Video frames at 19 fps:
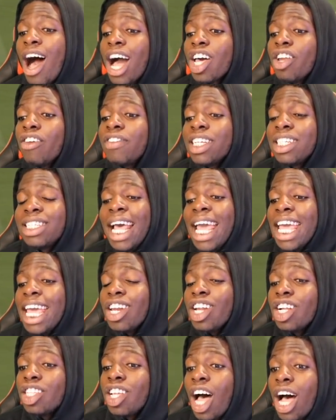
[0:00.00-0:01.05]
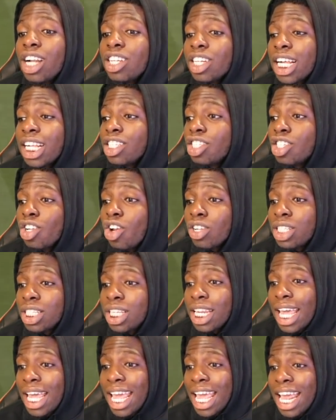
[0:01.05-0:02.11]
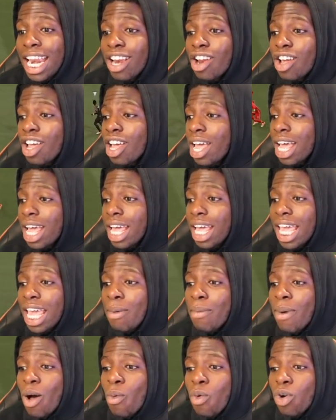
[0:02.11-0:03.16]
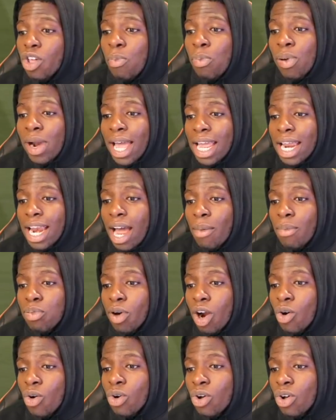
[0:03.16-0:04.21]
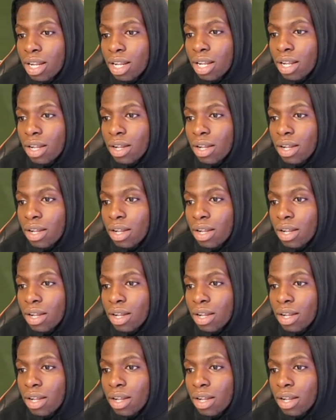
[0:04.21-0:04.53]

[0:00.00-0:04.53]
I could have just taken a touch and slotted it in. E-man, what are you playing at, bro?